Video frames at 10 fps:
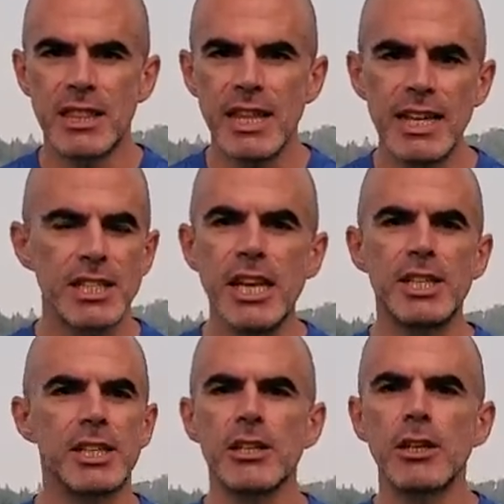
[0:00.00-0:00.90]

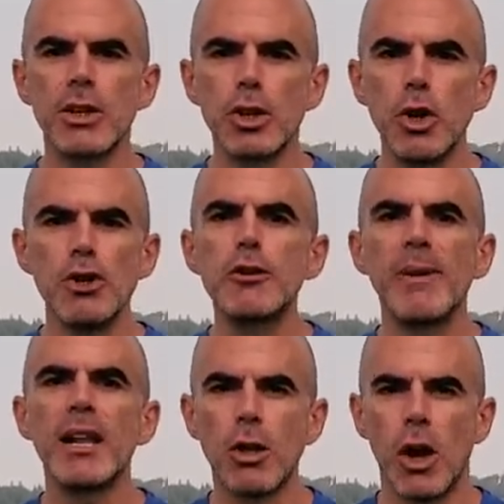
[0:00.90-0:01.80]
you
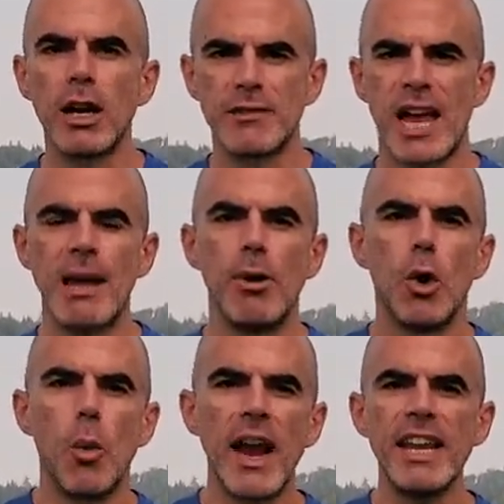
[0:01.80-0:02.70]
spent a long enough time
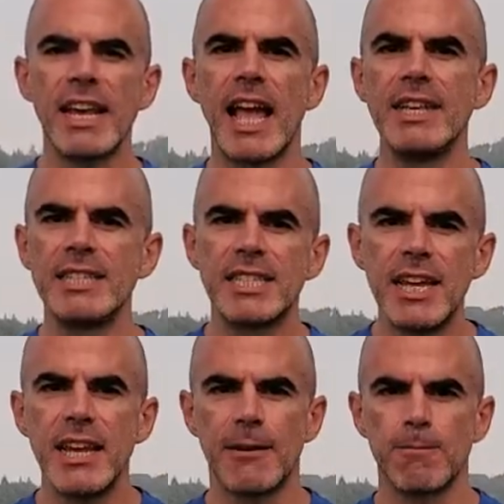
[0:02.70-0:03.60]
waiting and
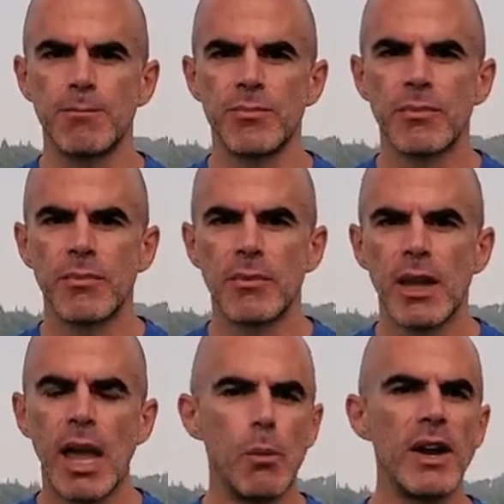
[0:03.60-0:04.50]
seeing
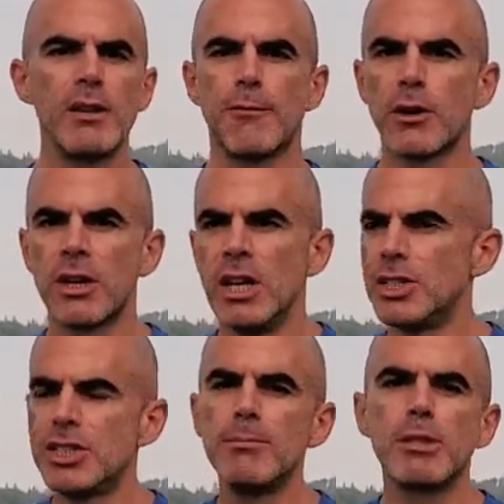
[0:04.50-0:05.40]
and waiting for
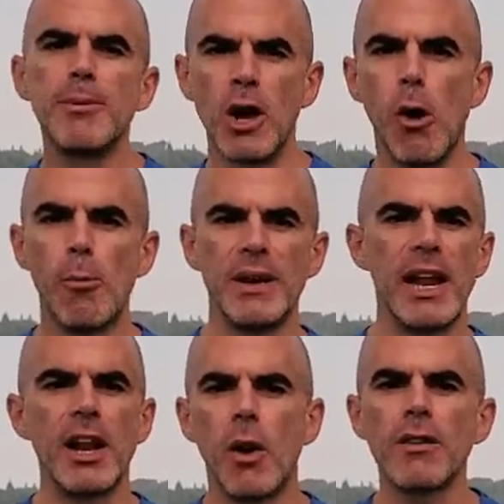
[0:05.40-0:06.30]
gyms to be open
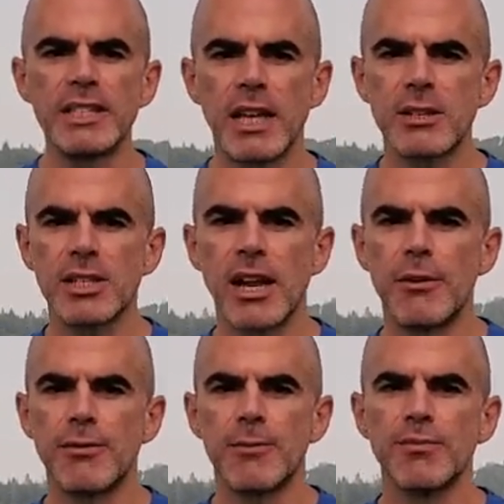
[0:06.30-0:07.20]
and all this other
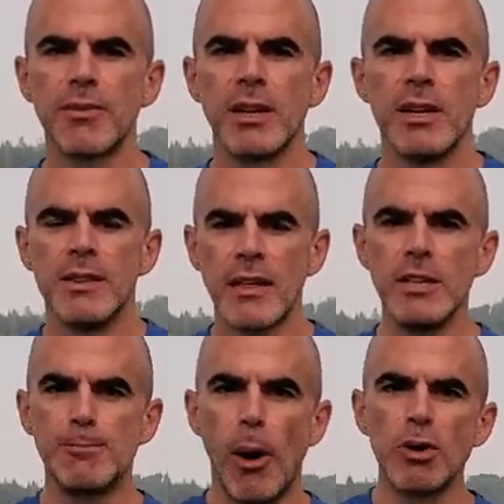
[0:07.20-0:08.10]
stuff. Now,
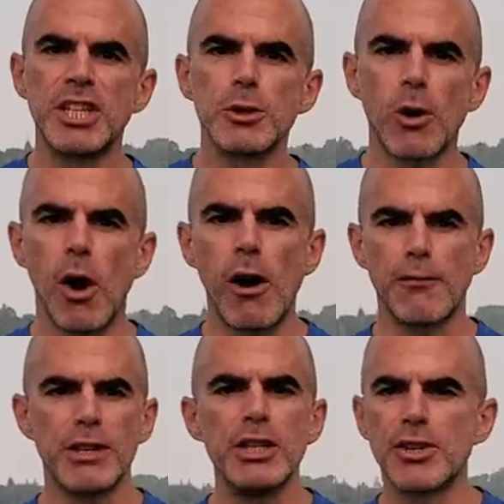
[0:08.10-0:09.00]
these bonuses we're
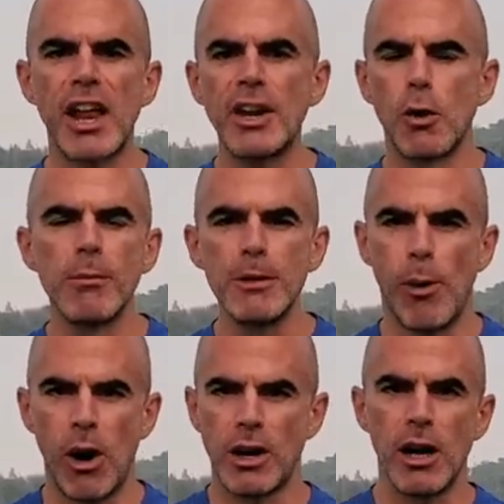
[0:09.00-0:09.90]
offering, these are not normally
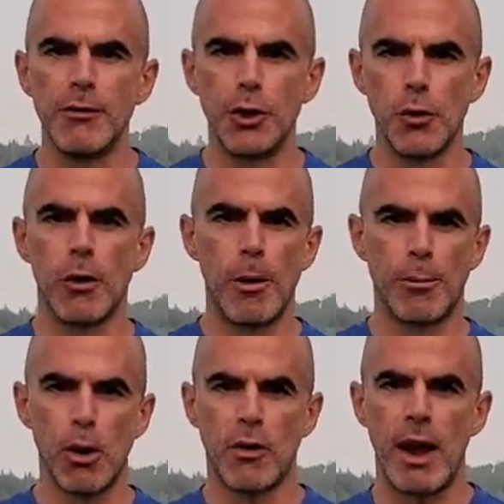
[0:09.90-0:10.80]
part of the normal
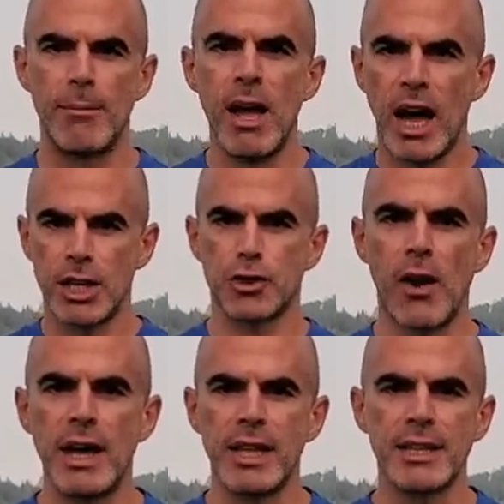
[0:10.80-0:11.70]
program on a
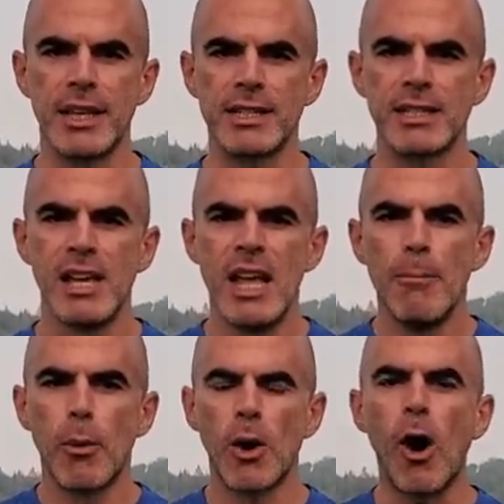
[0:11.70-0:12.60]
trial like this,
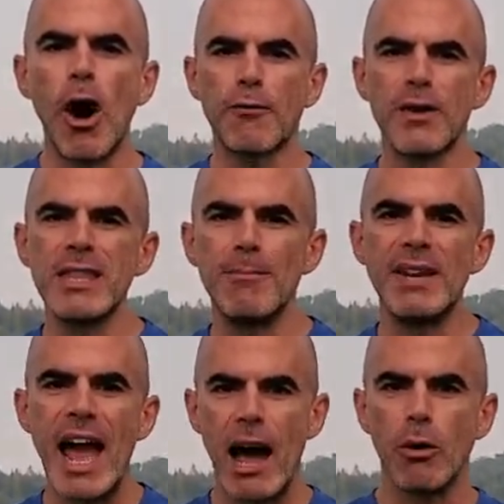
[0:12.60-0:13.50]
but we're offering them
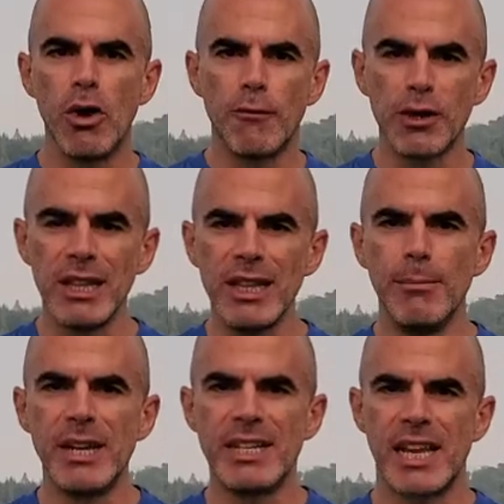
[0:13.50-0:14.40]
now for a
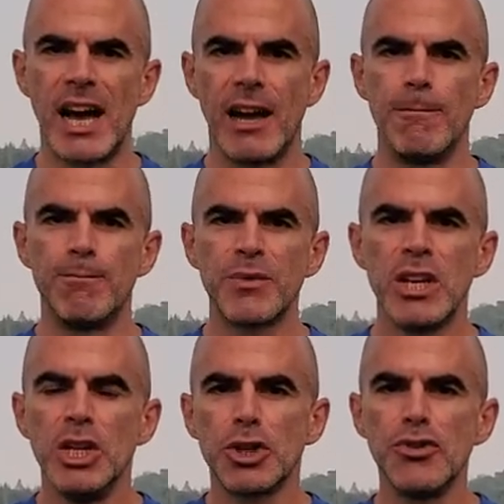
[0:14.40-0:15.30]
limited time.
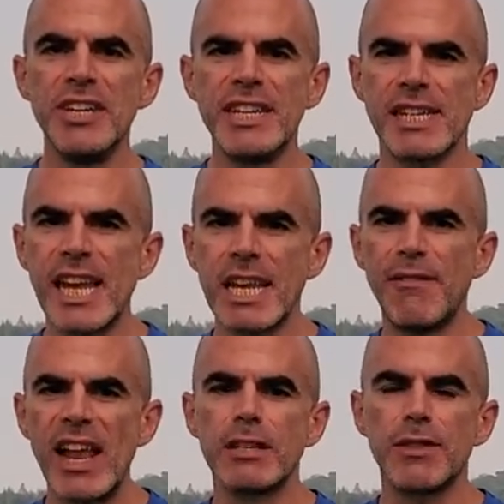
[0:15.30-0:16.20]
So you need to take
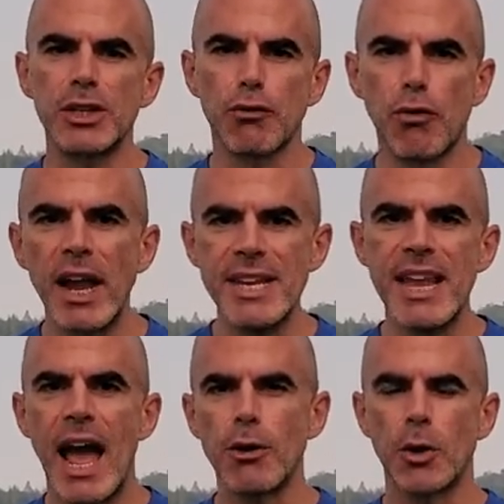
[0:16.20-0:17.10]
advantage of this right
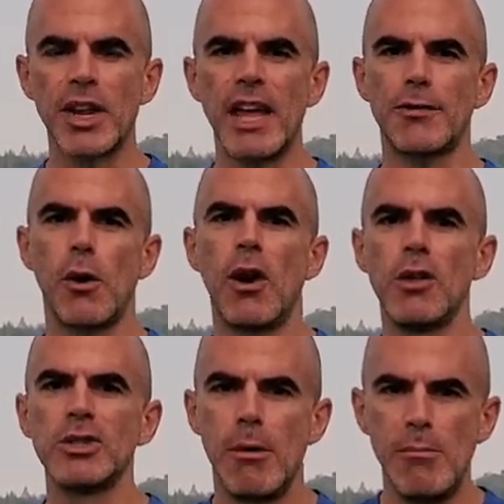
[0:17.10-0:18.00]
now in order to get all
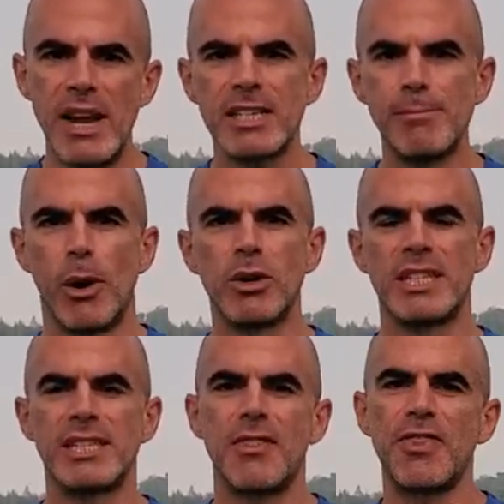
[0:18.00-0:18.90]
those amazing
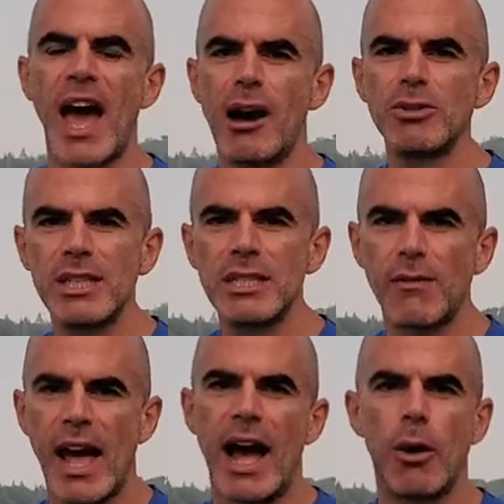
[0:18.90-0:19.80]
bonuses and thousands of
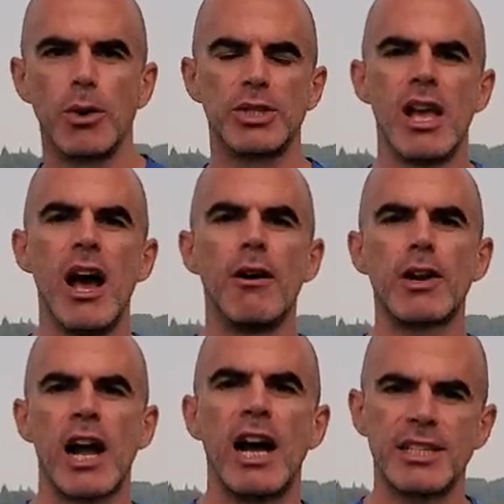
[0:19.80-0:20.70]
hours of
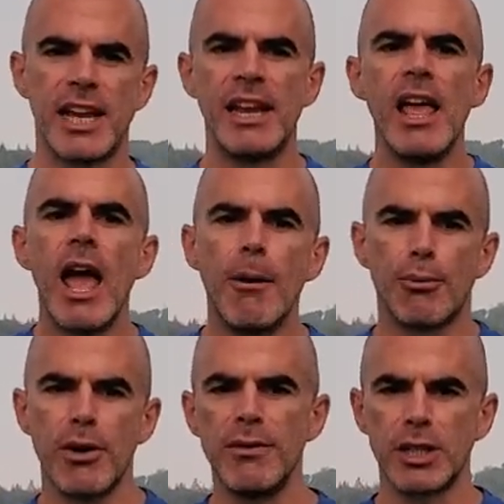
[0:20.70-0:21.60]
content and
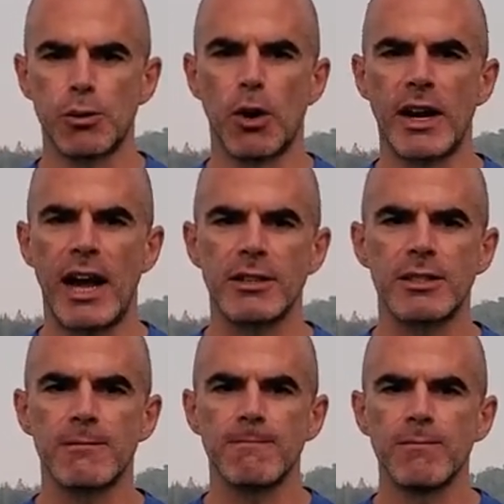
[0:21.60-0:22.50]
previous
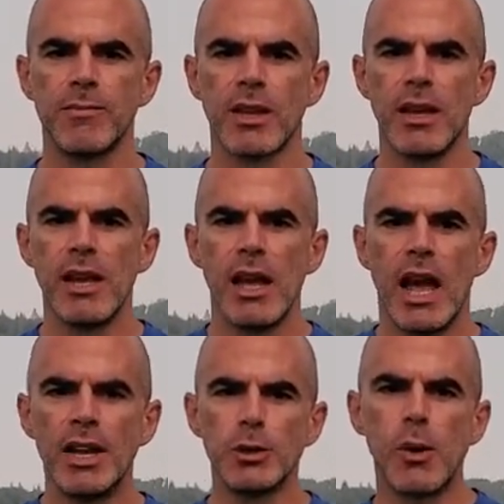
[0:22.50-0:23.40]
workouts.
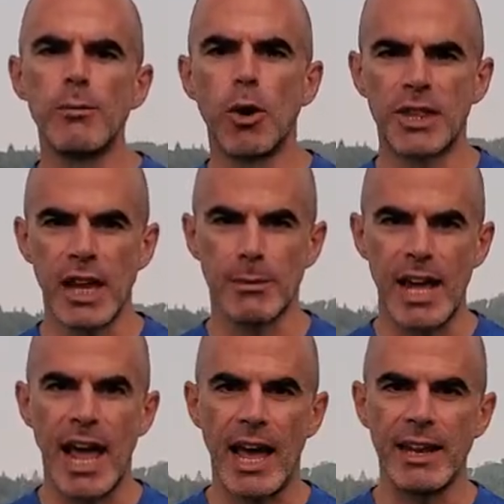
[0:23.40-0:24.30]
And here's one more thing I'm gonna
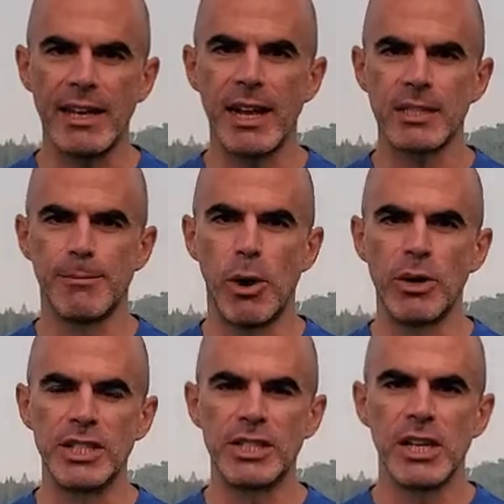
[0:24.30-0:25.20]
add in as a
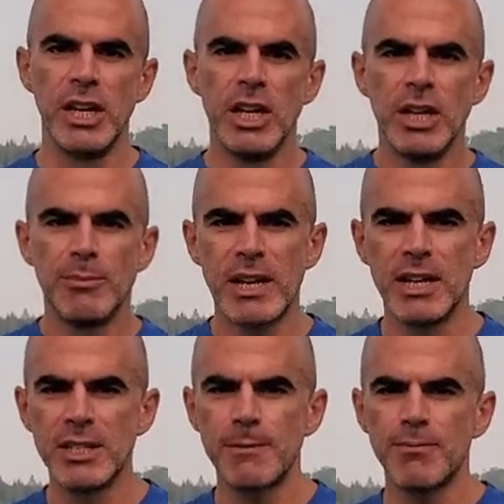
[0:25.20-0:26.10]
bonus.
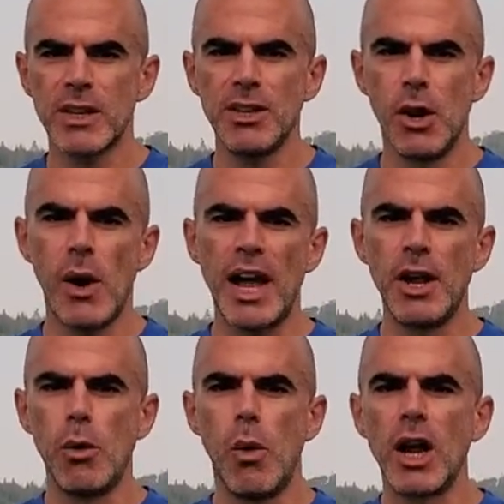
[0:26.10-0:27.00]
Because, you know, I
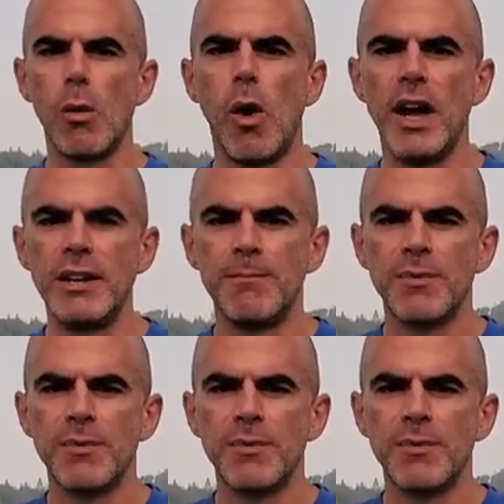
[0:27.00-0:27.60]
know one-on-one,